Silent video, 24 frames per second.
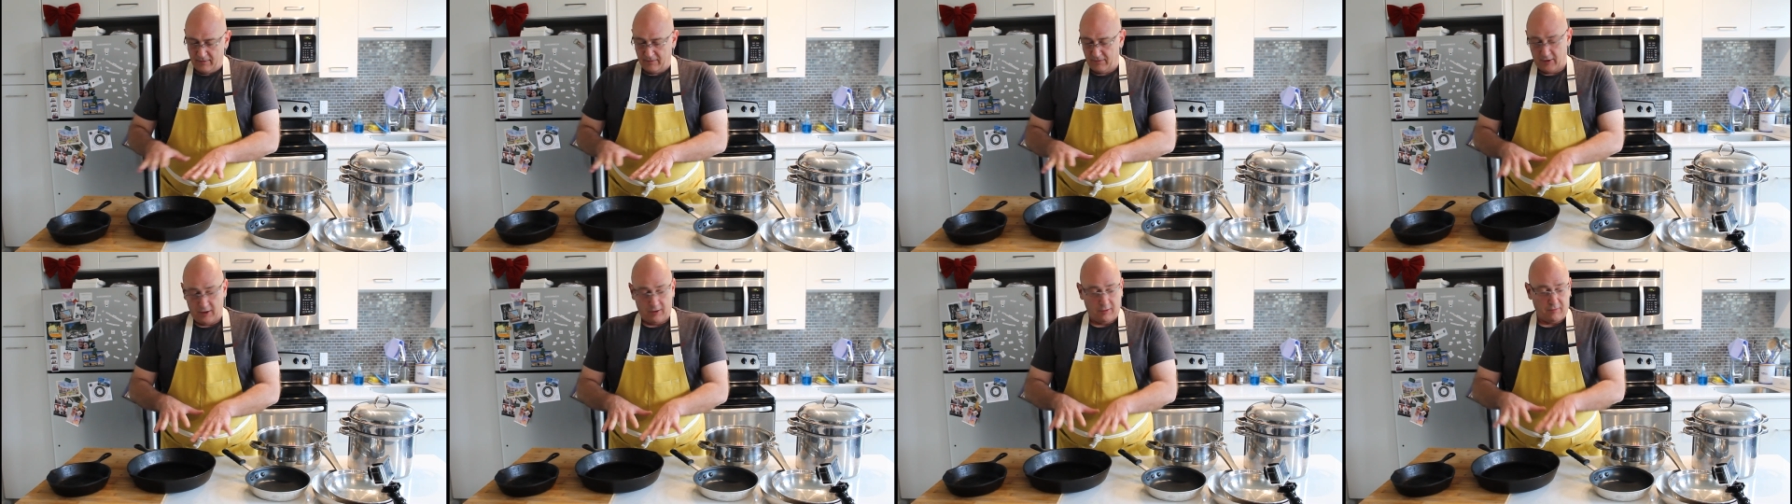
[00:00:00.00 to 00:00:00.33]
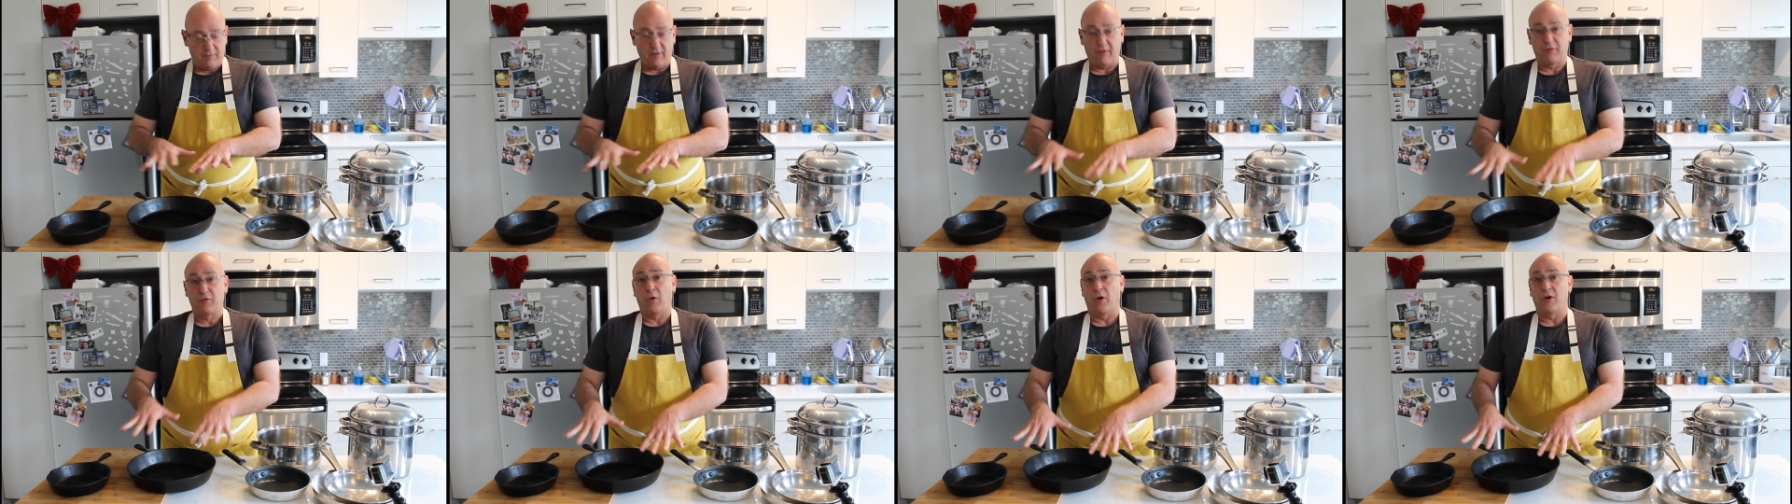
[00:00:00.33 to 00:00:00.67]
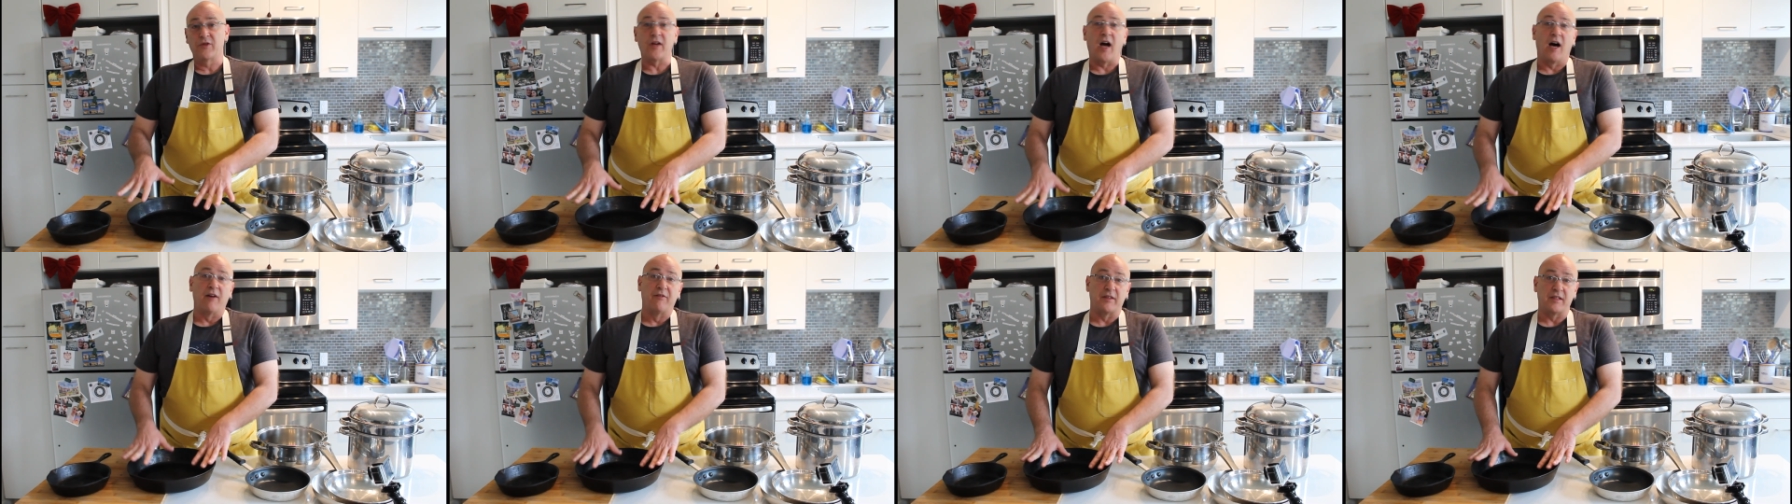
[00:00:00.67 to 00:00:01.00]
they're of
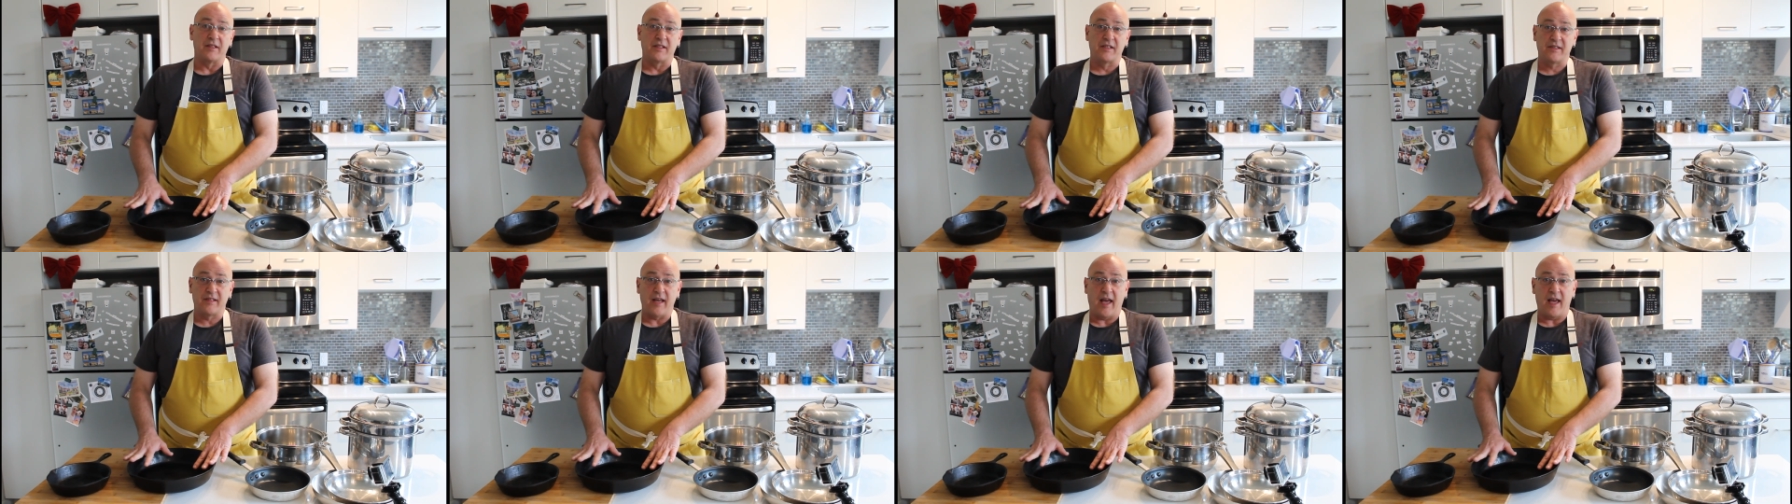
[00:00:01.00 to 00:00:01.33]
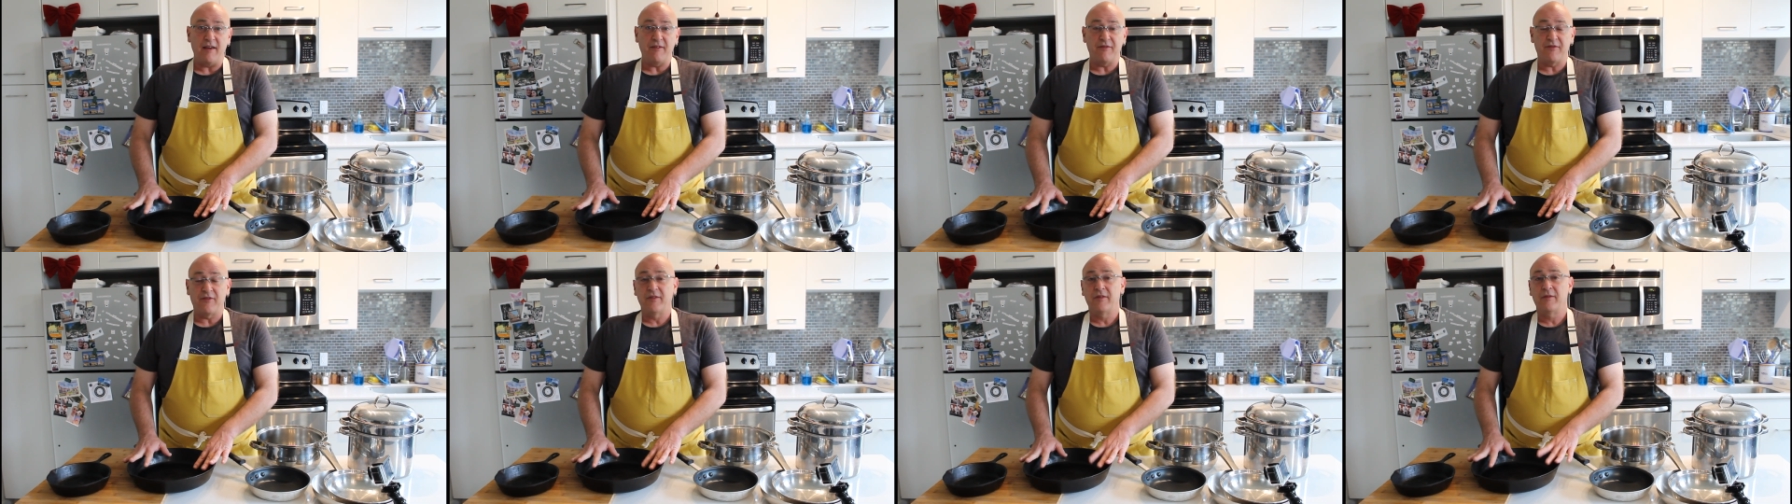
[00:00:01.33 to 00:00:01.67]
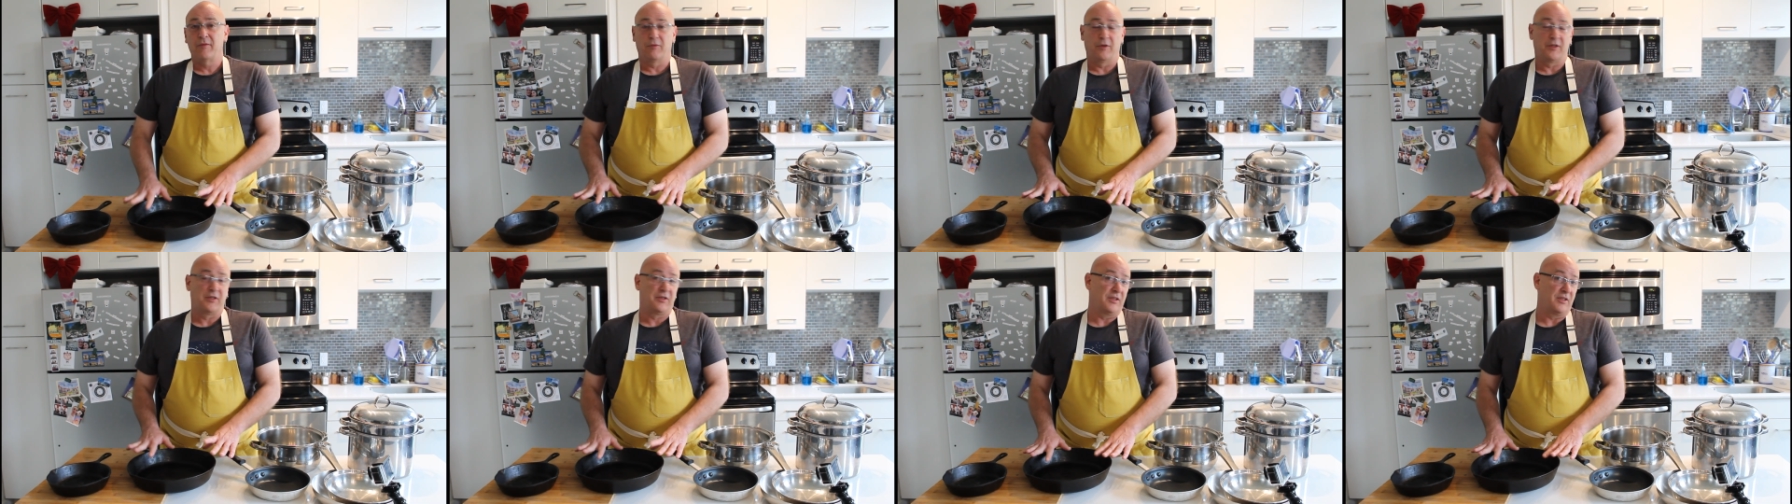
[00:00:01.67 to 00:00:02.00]
course oven
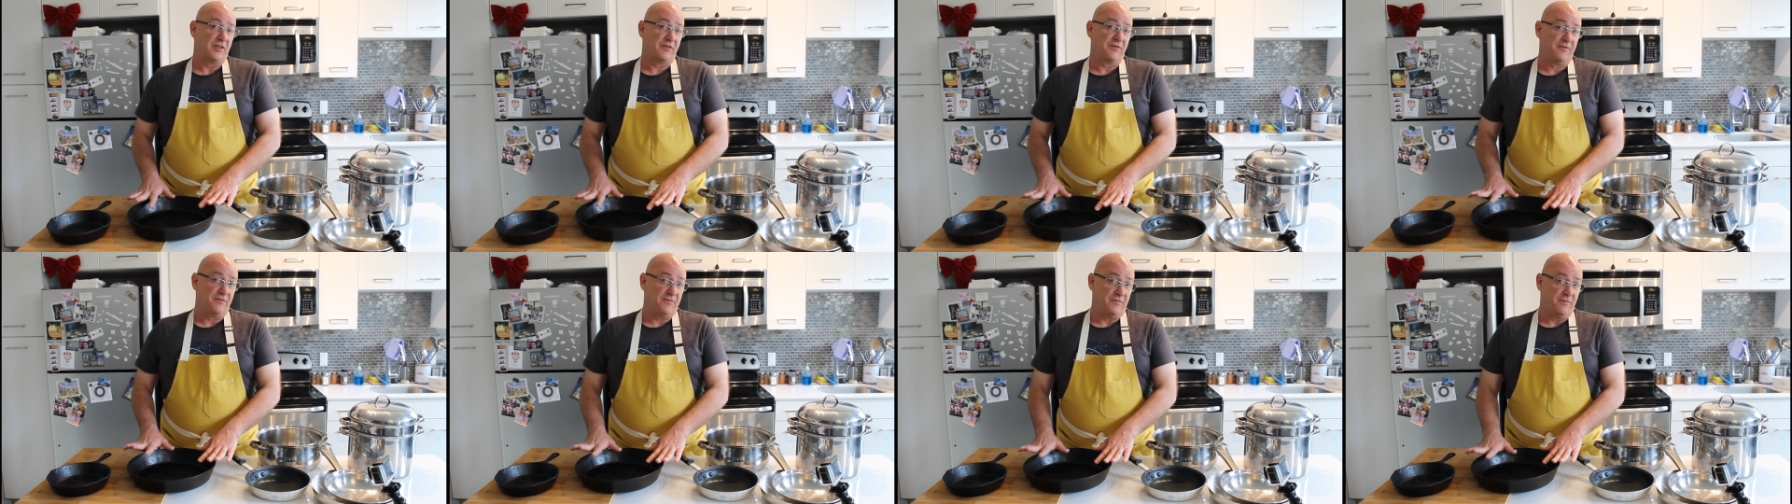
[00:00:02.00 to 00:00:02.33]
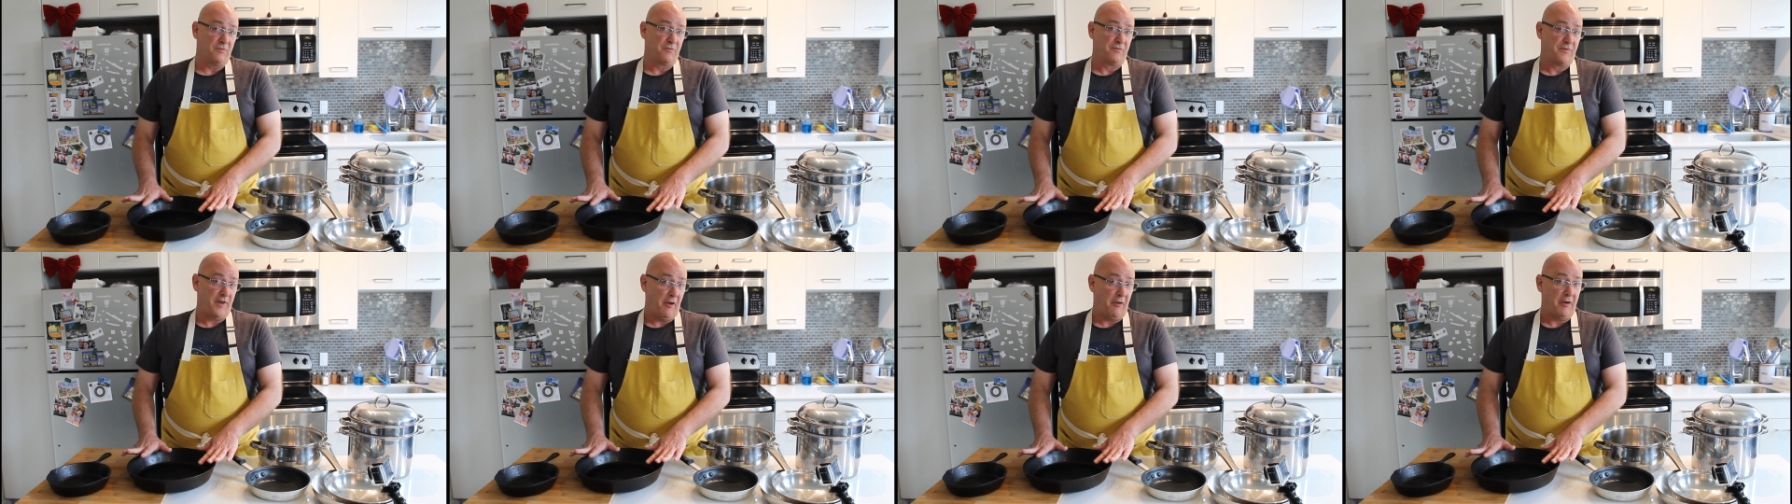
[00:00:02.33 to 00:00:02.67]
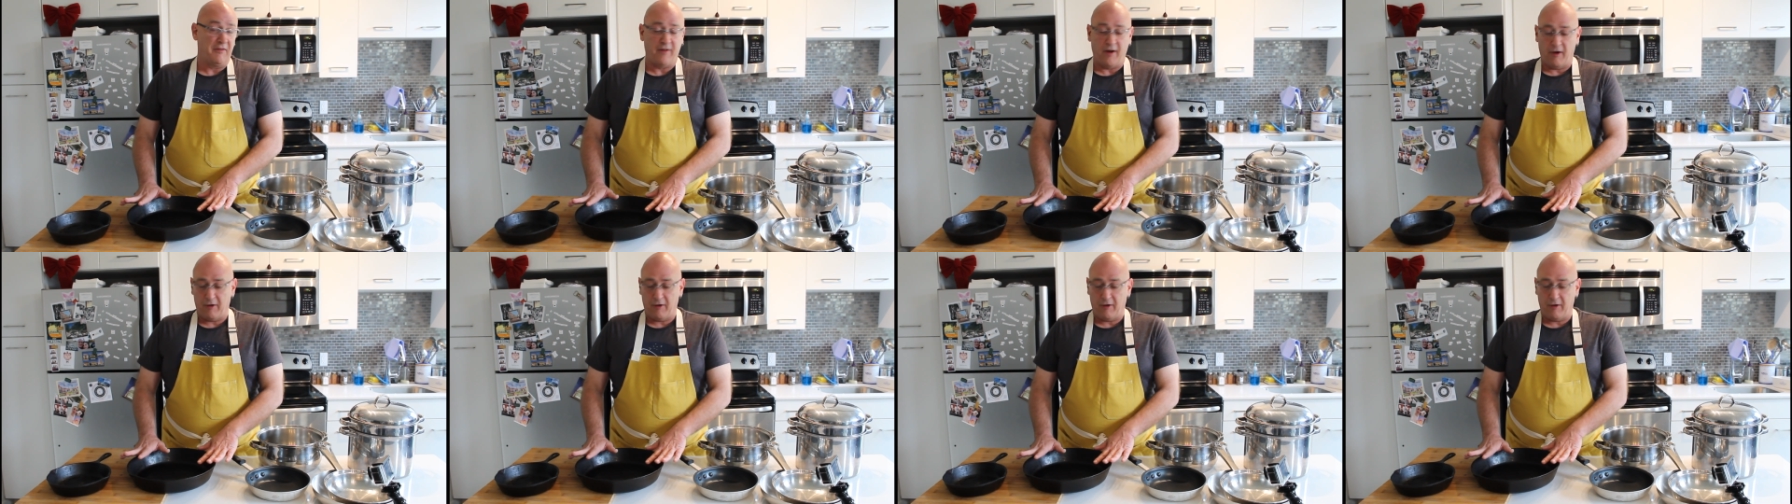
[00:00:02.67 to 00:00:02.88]
safe, which is very,